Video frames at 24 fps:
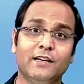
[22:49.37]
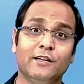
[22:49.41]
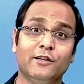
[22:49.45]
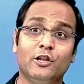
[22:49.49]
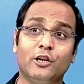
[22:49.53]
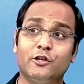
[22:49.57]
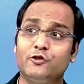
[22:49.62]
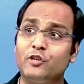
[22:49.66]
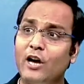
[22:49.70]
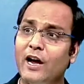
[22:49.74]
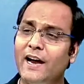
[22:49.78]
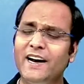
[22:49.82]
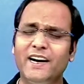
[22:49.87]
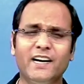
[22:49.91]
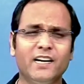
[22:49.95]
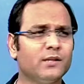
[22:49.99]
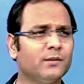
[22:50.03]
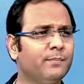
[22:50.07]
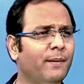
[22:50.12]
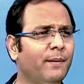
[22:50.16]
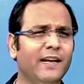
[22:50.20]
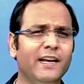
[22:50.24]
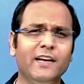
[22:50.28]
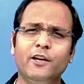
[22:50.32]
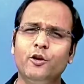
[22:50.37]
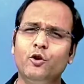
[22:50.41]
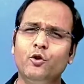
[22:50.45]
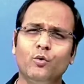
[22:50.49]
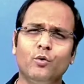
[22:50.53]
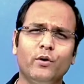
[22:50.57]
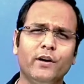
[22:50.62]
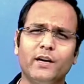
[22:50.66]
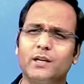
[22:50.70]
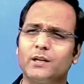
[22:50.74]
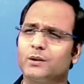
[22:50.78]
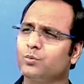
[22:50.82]
The child is being
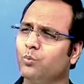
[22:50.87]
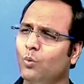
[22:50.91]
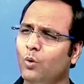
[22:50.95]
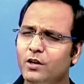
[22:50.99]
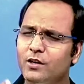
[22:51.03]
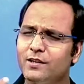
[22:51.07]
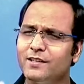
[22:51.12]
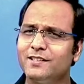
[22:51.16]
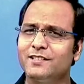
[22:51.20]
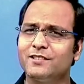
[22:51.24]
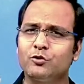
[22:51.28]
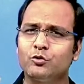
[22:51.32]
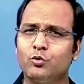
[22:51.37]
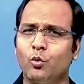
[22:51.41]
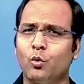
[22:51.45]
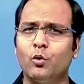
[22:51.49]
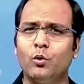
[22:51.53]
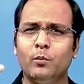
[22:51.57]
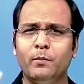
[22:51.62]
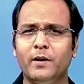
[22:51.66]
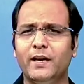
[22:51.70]
curious what this stone